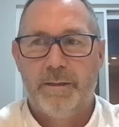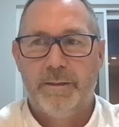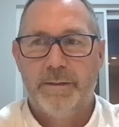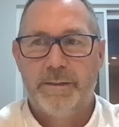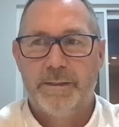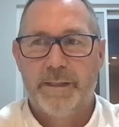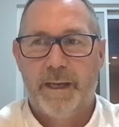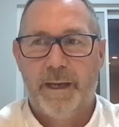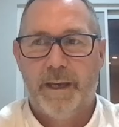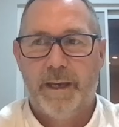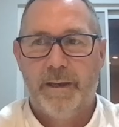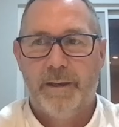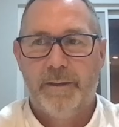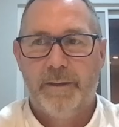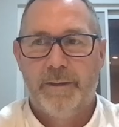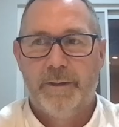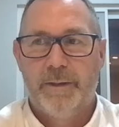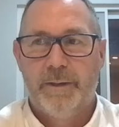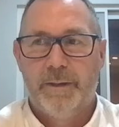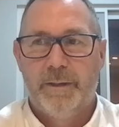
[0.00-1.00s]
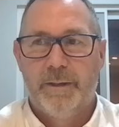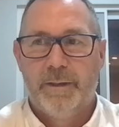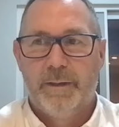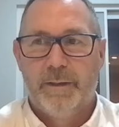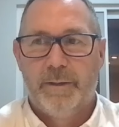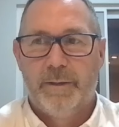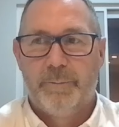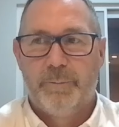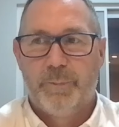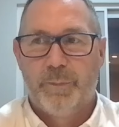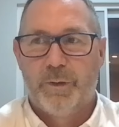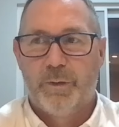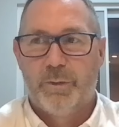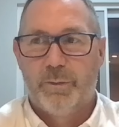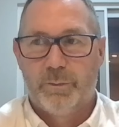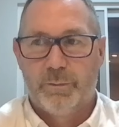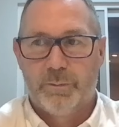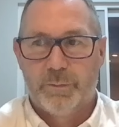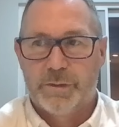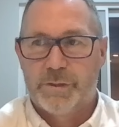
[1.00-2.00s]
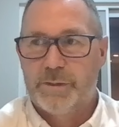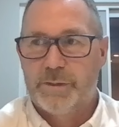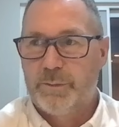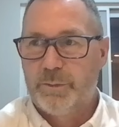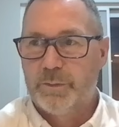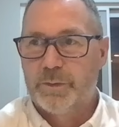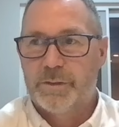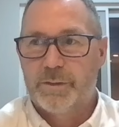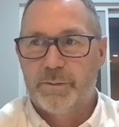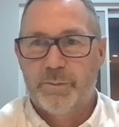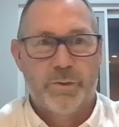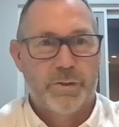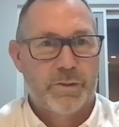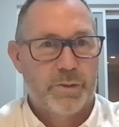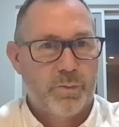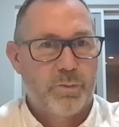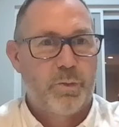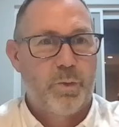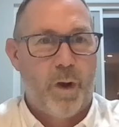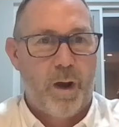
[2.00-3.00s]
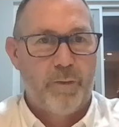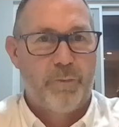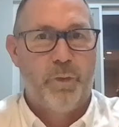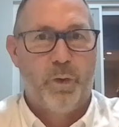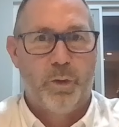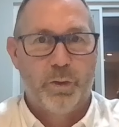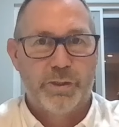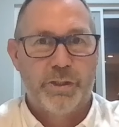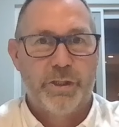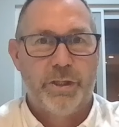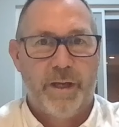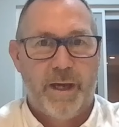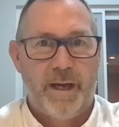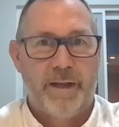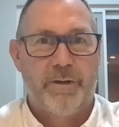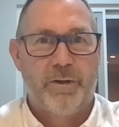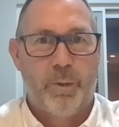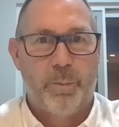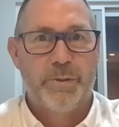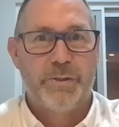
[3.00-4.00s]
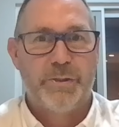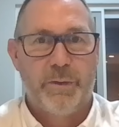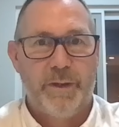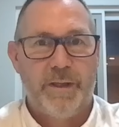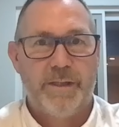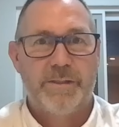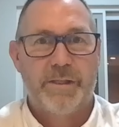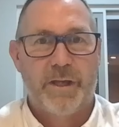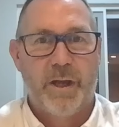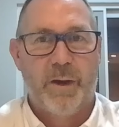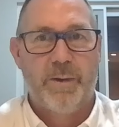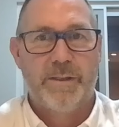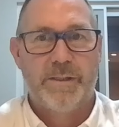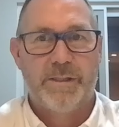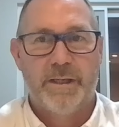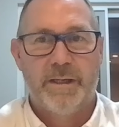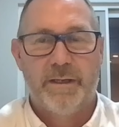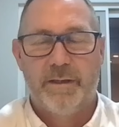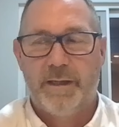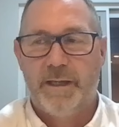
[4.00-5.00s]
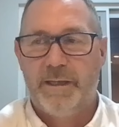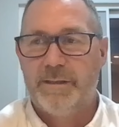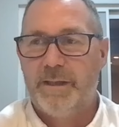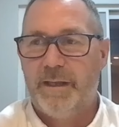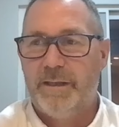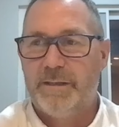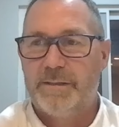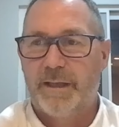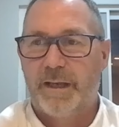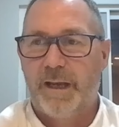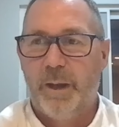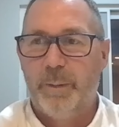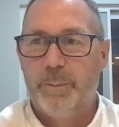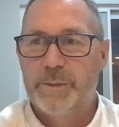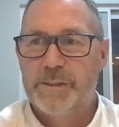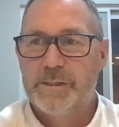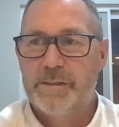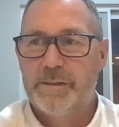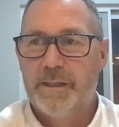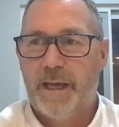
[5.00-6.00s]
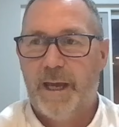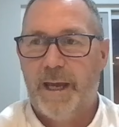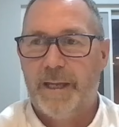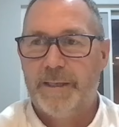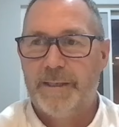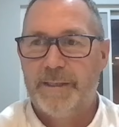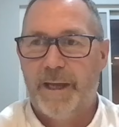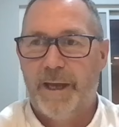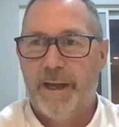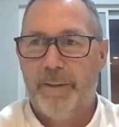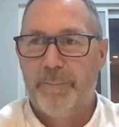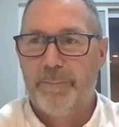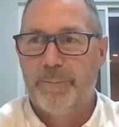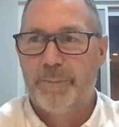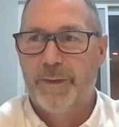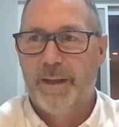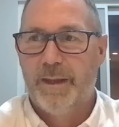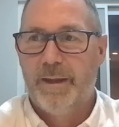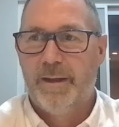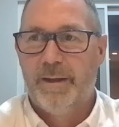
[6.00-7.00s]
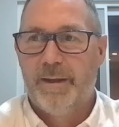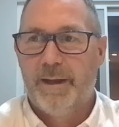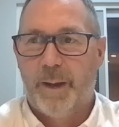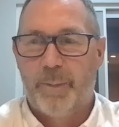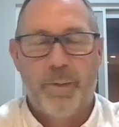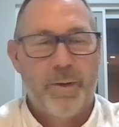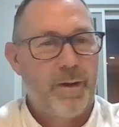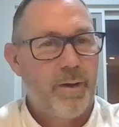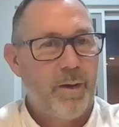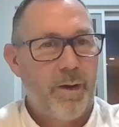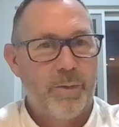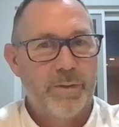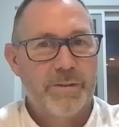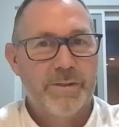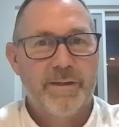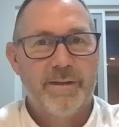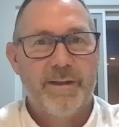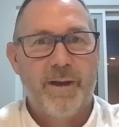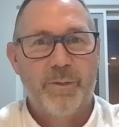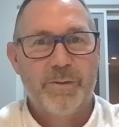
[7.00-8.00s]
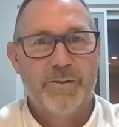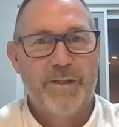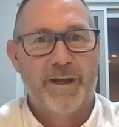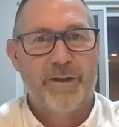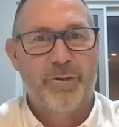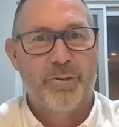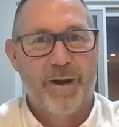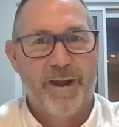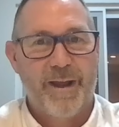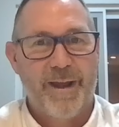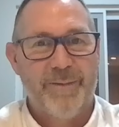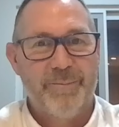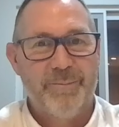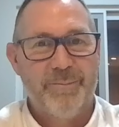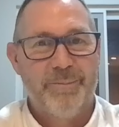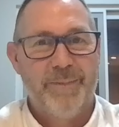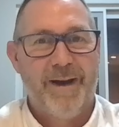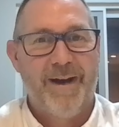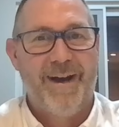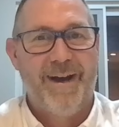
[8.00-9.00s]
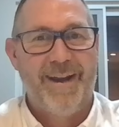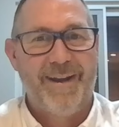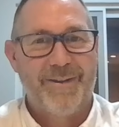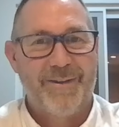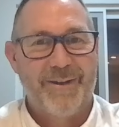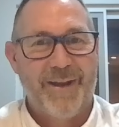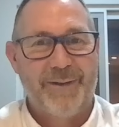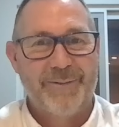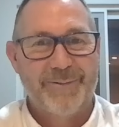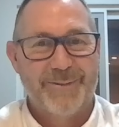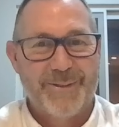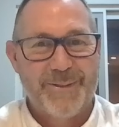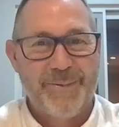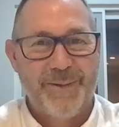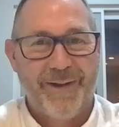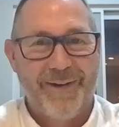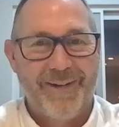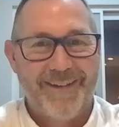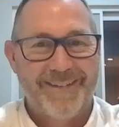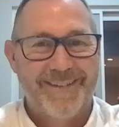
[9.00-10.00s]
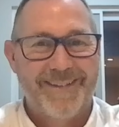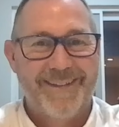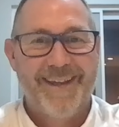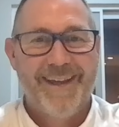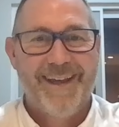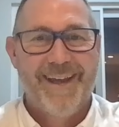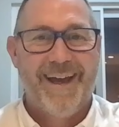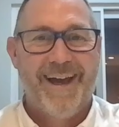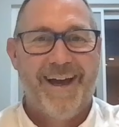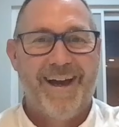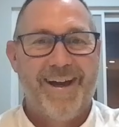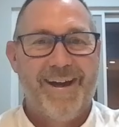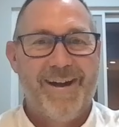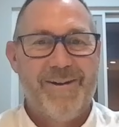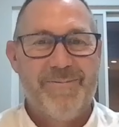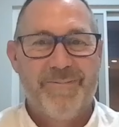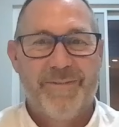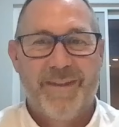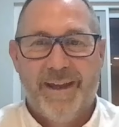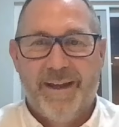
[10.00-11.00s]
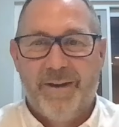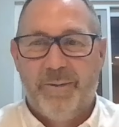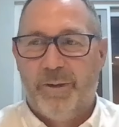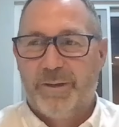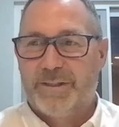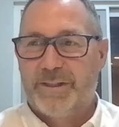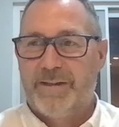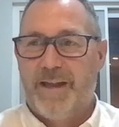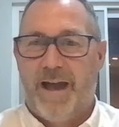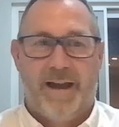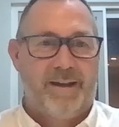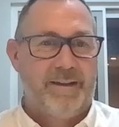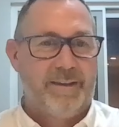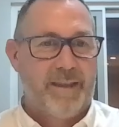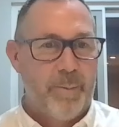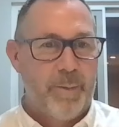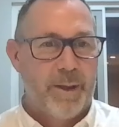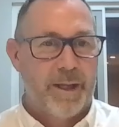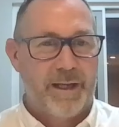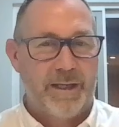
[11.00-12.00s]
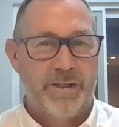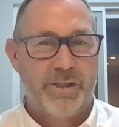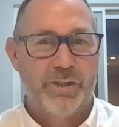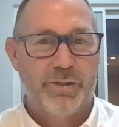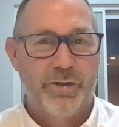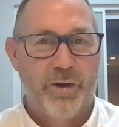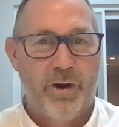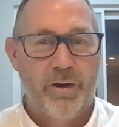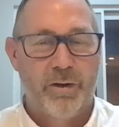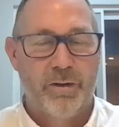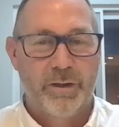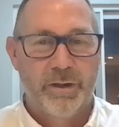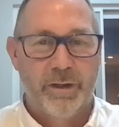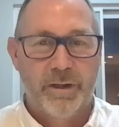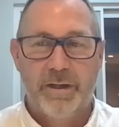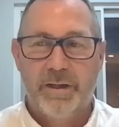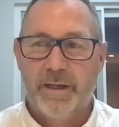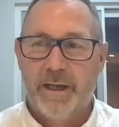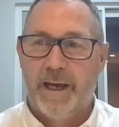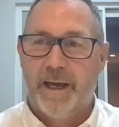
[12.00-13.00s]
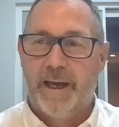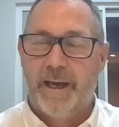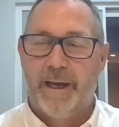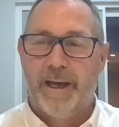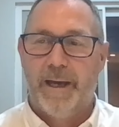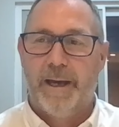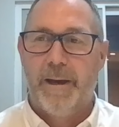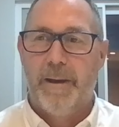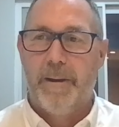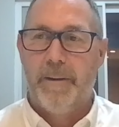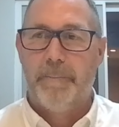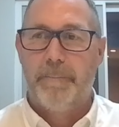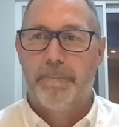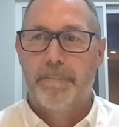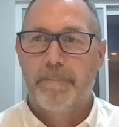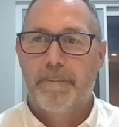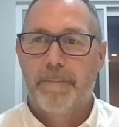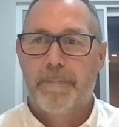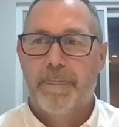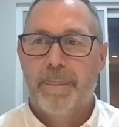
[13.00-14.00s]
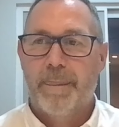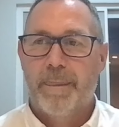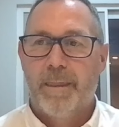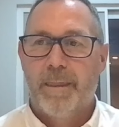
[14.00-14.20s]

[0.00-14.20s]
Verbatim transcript: and uh, was was was quite fortunate. Had opportunities to go into in, into clubs, and um, I, I wasn't I wasn't that great at, at anything else, to be honest. Um, wasn't academically strong. Um,